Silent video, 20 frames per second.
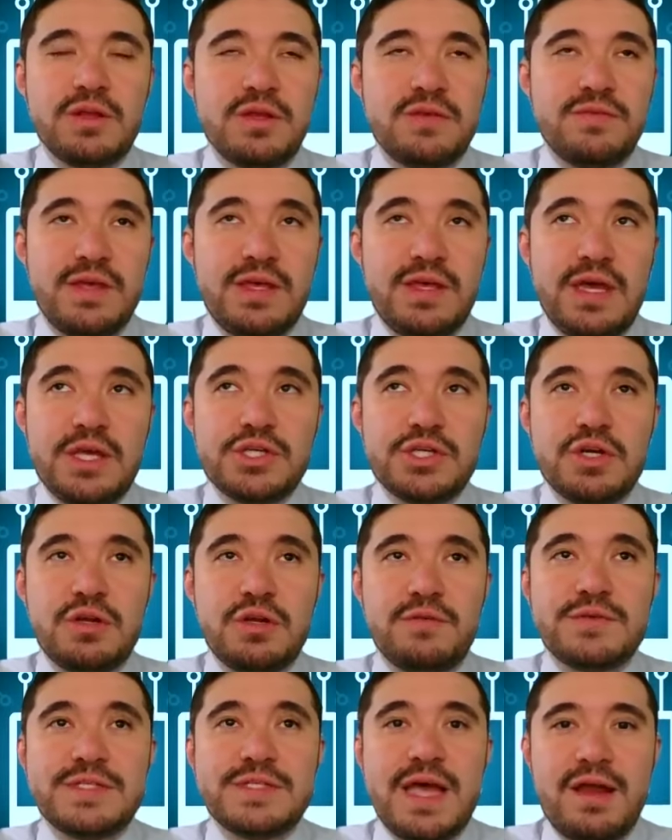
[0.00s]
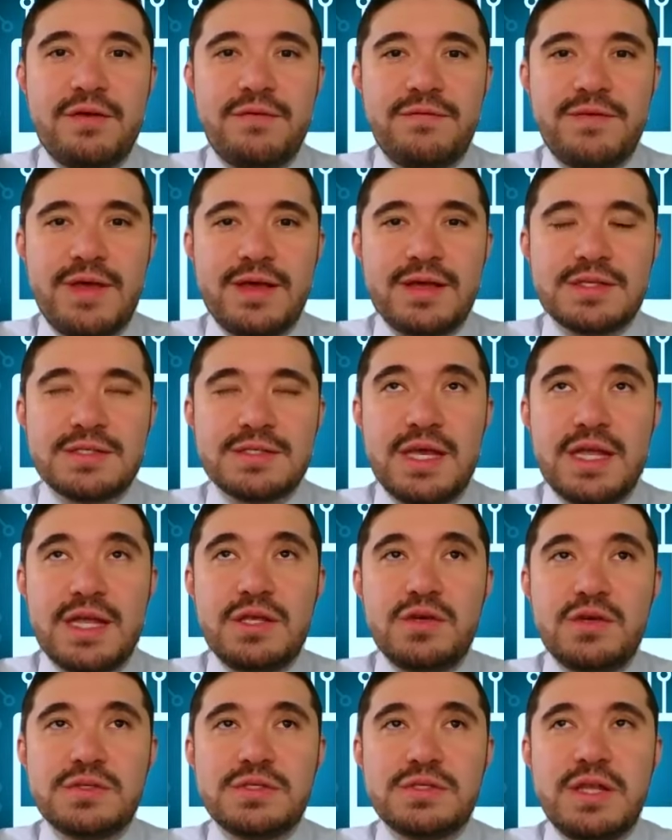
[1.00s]
quick notification of side effects
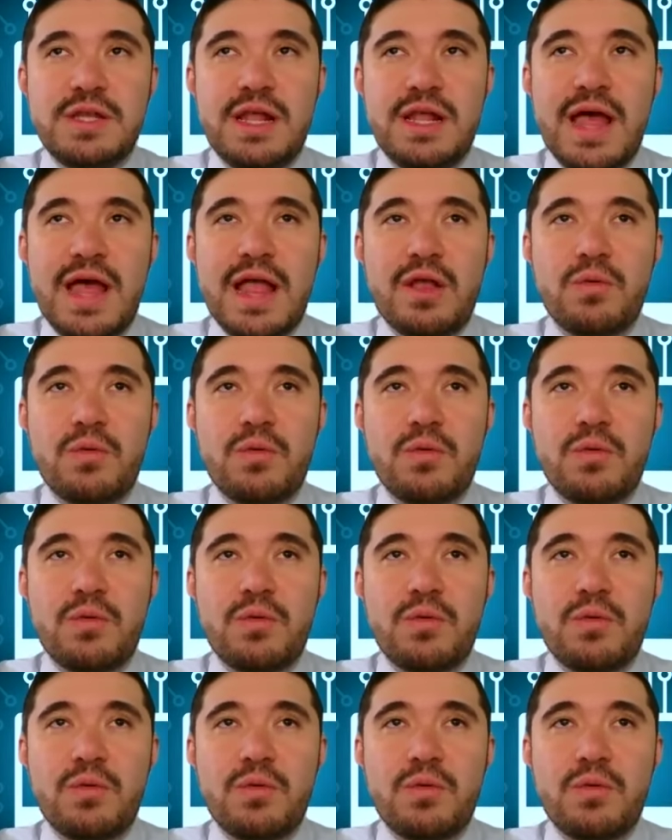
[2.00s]
and using an